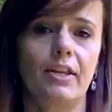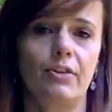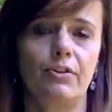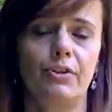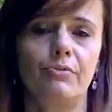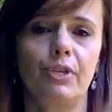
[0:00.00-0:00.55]
your
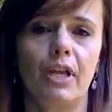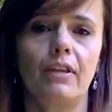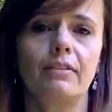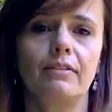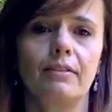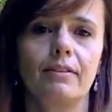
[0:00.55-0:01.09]
union.
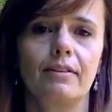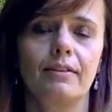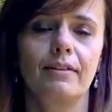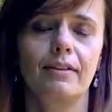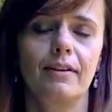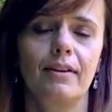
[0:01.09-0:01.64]

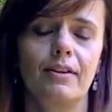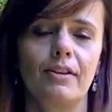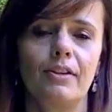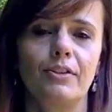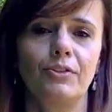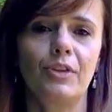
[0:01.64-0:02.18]

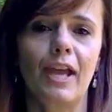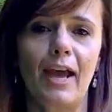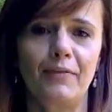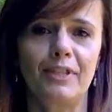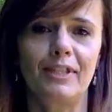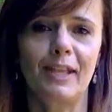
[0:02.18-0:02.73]
So you
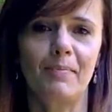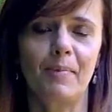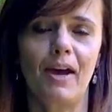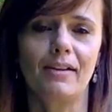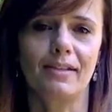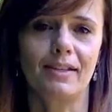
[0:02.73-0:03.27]
have to stay
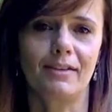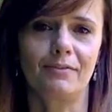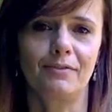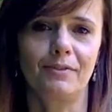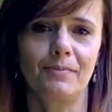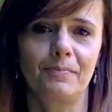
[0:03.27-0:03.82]
positive.
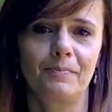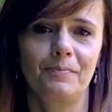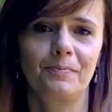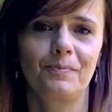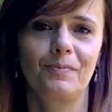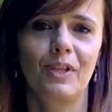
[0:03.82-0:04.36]

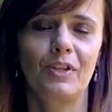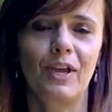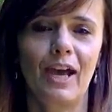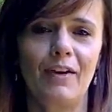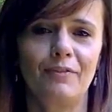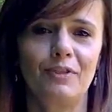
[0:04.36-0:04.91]
You
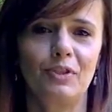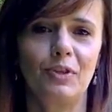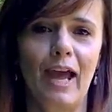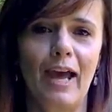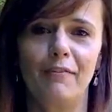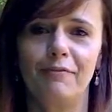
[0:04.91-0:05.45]
have to
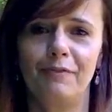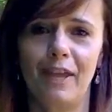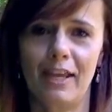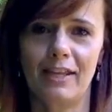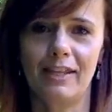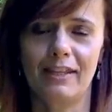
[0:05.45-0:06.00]
have
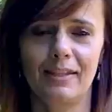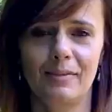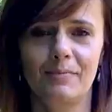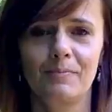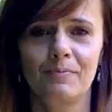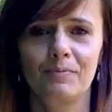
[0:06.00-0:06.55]
faith.
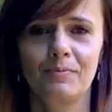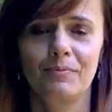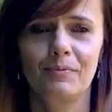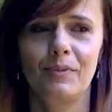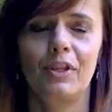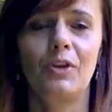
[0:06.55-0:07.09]

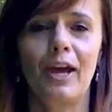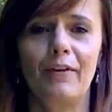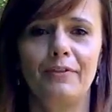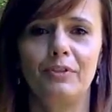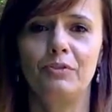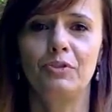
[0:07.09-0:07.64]
You have
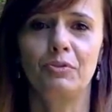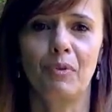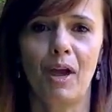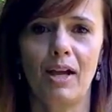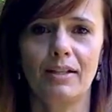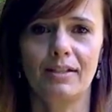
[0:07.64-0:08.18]
to
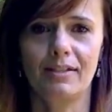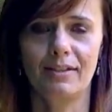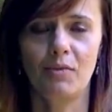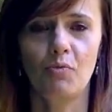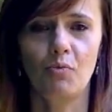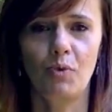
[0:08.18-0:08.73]
trust
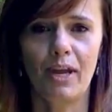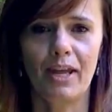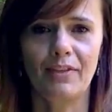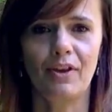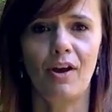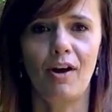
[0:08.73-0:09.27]

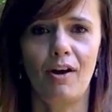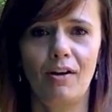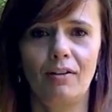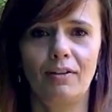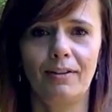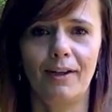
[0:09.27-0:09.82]
with
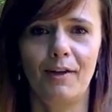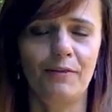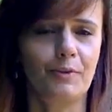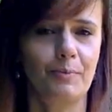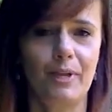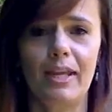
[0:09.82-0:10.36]
all of
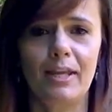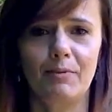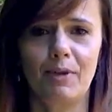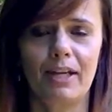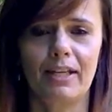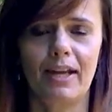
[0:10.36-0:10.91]
your being
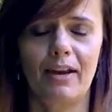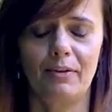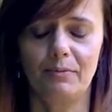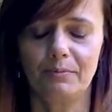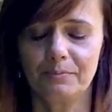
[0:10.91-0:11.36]
right now,